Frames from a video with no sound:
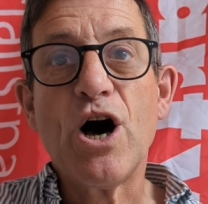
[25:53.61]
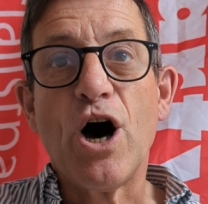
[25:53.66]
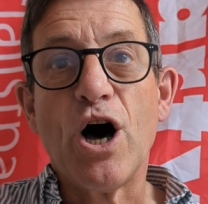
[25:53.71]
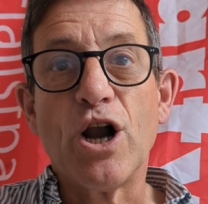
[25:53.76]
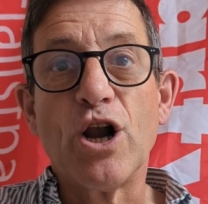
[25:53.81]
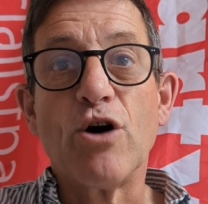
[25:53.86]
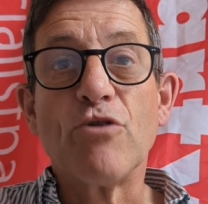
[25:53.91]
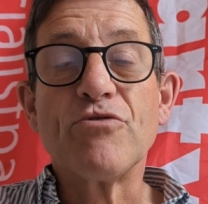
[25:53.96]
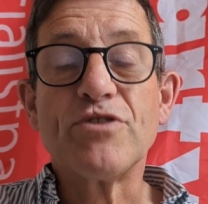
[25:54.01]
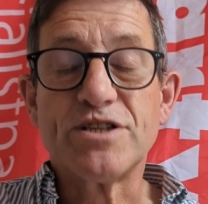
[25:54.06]

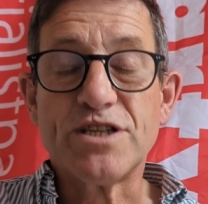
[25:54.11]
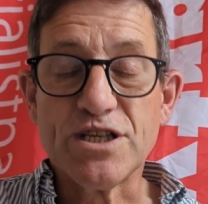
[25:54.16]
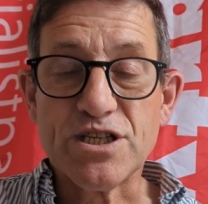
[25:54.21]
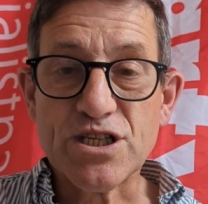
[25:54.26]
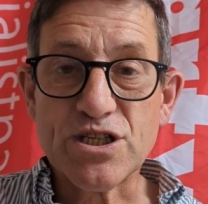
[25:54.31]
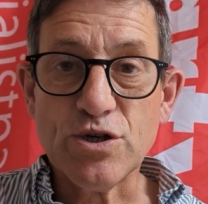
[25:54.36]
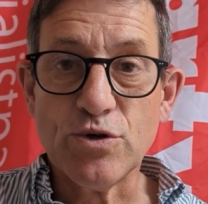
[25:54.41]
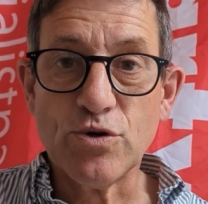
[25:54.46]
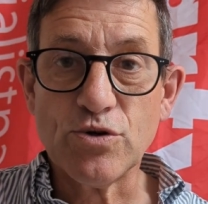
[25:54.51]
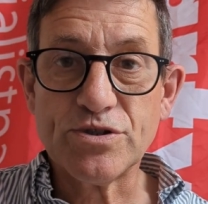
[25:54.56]
along the
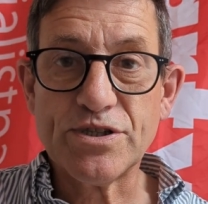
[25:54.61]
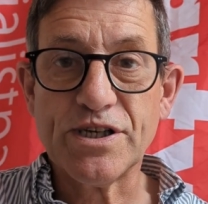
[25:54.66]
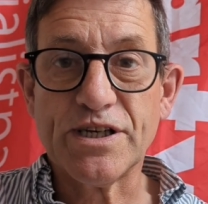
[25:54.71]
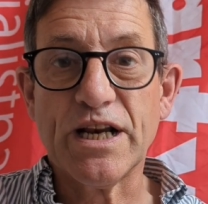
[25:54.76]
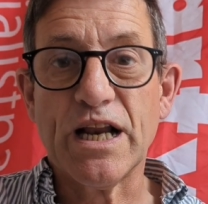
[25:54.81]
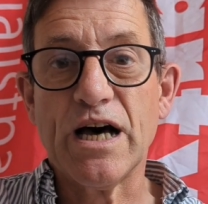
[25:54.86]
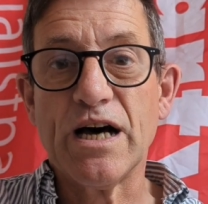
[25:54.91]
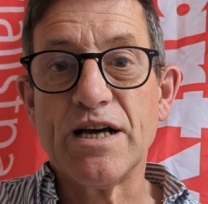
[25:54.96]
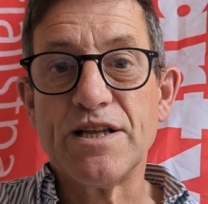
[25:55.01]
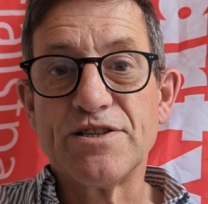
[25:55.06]
distorted
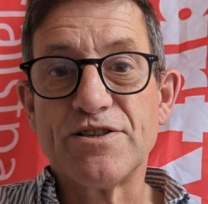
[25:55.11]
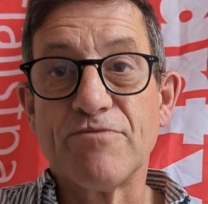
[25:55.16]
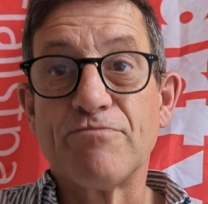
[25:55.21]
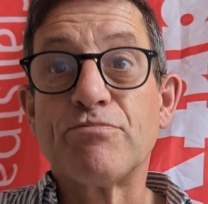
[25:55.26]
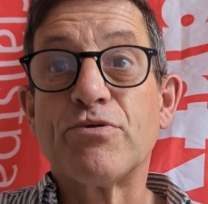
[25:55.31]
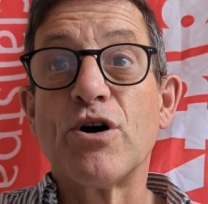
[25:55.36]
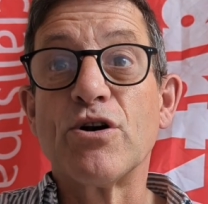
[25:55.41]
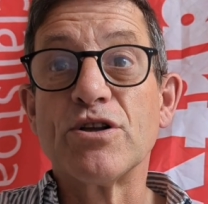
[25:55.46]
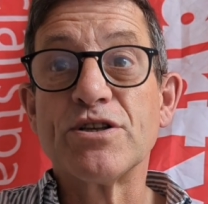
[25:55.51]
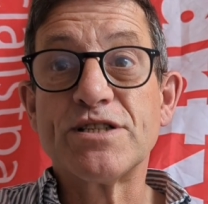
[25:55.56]
lines of
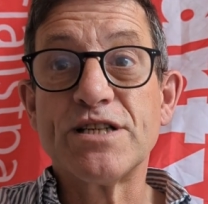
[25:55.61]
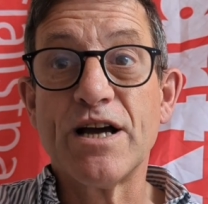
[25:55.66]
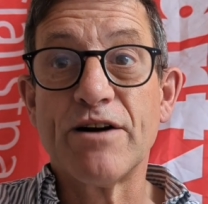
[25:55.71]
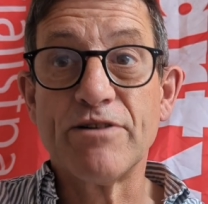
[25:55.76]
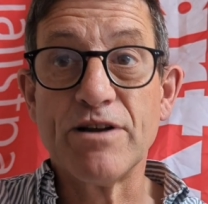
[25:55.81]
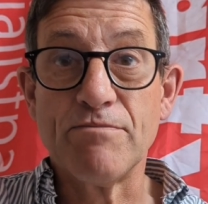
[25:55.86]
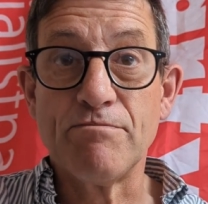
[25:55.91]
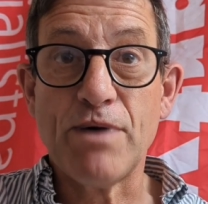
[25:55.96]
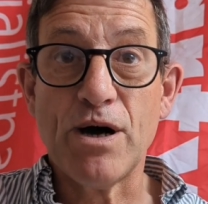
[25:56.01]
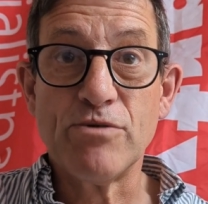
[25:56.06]

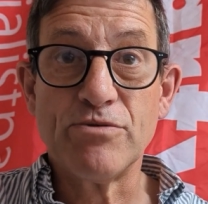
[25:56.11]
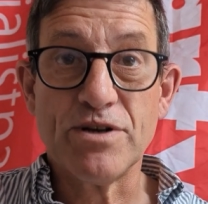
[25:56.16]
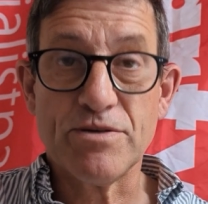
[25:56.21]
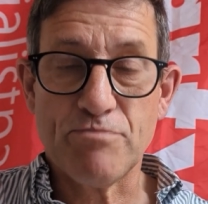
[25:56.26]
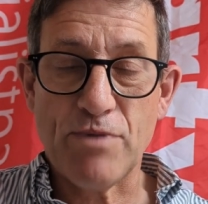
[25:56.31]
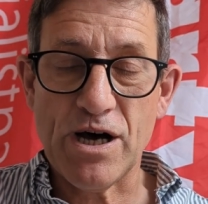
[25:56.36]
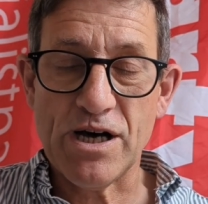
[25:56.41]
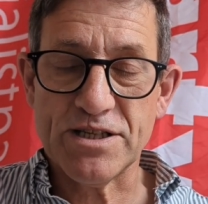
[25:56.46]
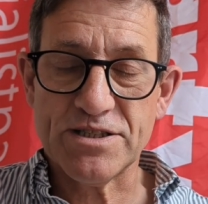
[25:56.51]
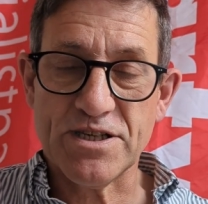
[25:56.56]
proletarian
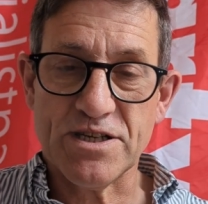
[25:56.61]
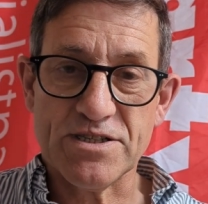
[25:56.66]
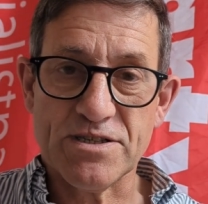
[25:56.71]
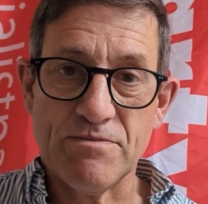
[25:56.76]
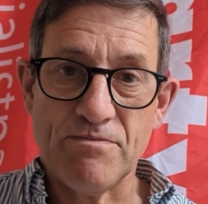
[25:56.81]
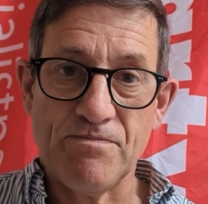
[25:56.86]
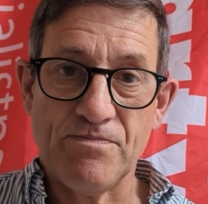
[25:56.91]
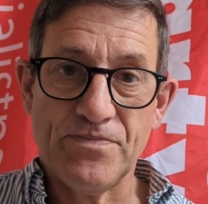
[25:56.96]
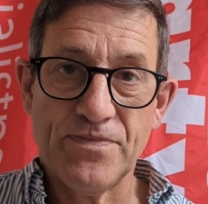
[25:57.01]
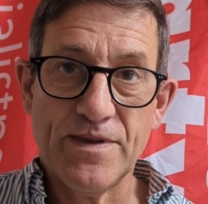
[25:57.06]
Bonapartism,